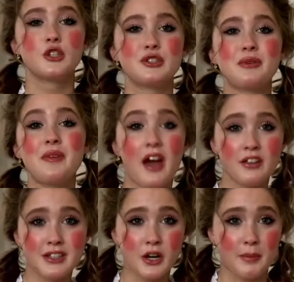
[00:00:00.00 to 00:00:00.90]
So now
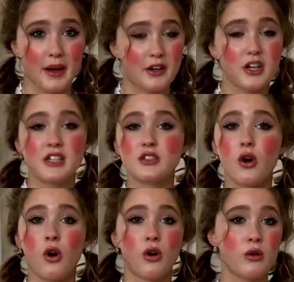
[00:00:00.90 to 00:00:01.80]
that our batter is
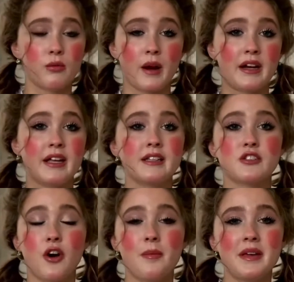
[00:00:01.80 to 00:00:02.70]
all ready, it's
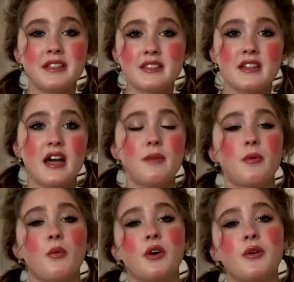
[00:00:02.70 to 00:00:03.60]
all mixed up,
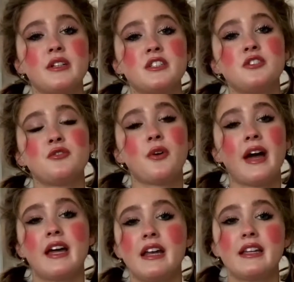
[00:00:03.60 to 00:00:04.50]
we're going to go
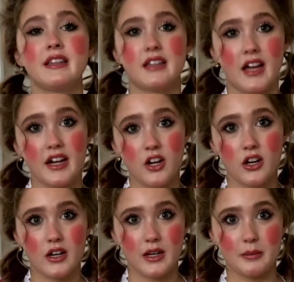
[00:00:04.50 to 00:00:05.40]
ahead and line
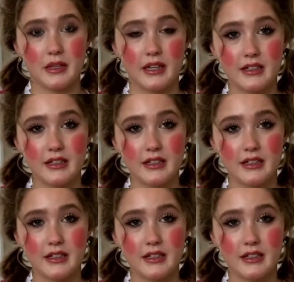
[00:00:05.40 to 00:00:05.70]
our cupcake